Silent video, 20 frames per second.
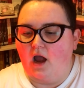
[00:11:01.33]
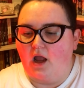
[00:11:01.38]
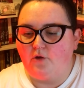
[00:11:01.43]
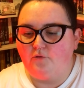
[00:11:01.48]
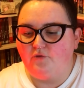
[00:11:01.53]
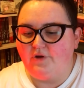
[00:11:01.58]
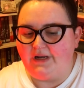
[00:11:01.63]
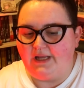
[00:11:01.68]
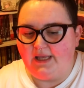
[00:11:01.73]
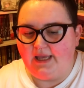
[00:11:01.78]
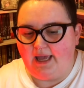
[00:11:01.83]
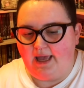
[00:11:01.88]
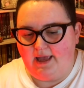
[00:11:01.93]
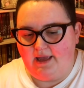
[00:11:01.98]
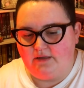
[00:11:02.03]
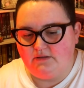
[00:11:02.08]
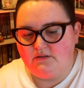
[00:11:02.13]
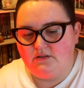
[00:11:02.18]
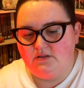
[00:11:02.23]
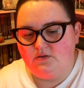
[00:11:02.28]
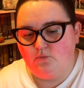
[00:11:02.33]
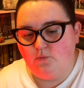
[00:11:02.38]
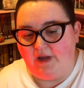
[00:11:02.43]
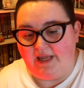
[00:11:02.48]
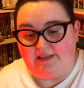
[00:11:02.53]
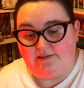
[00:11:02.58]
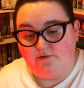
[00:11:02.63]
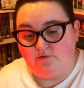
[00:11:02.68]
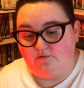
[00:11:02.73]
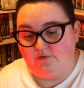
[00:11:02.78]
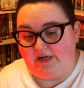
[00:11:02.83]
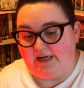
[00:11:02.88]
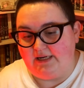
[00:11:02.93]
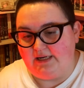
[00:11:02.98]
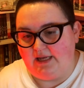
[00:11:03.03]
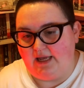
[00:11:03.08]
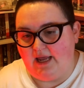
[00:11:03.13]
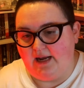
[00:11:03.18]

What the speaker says: I really can't wait to read it,